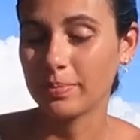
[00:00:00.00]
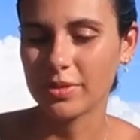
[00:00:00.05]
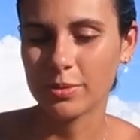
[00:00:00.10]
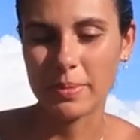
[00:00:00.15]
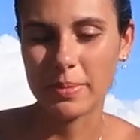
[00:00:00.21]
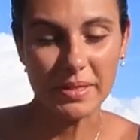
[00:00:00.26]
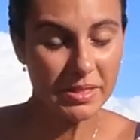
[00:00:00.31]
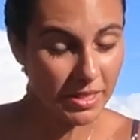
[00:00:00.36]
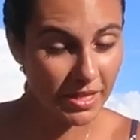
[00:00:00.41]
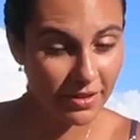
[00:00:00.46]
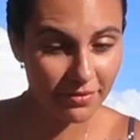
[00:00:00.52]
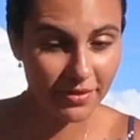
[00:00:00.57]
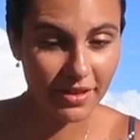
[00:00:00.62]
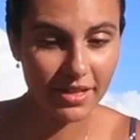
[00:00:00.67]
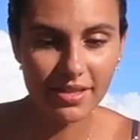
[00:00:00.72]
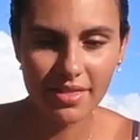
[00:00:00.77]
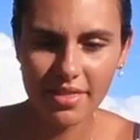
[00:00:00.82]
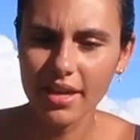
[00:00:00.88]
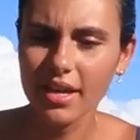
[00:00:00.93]

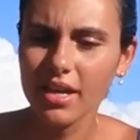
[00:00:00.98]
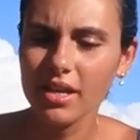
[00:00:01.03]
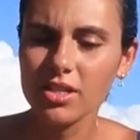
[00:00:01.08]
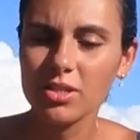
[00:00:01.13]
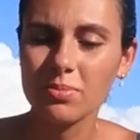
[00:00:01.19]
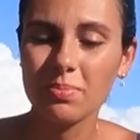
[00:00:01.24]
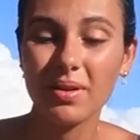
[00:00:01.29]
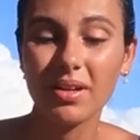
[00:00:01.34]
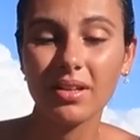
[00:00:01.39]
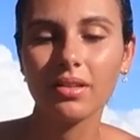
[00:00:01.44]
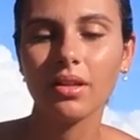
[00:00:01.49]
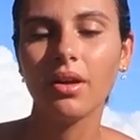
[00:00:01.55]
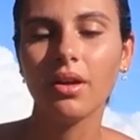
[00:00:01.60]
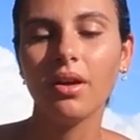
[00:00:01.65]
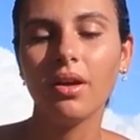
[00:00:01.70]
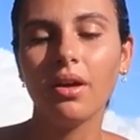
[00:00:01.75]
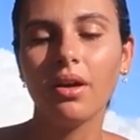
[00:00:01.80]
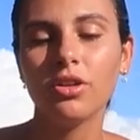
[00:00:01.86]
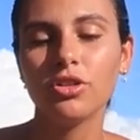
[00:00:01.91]
specific things, but
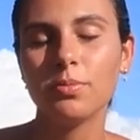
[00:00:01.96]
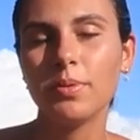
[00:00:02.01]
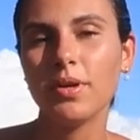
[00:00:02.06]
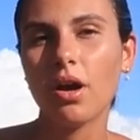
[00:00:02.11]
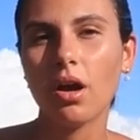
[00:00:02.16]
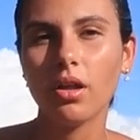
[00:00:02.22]
to be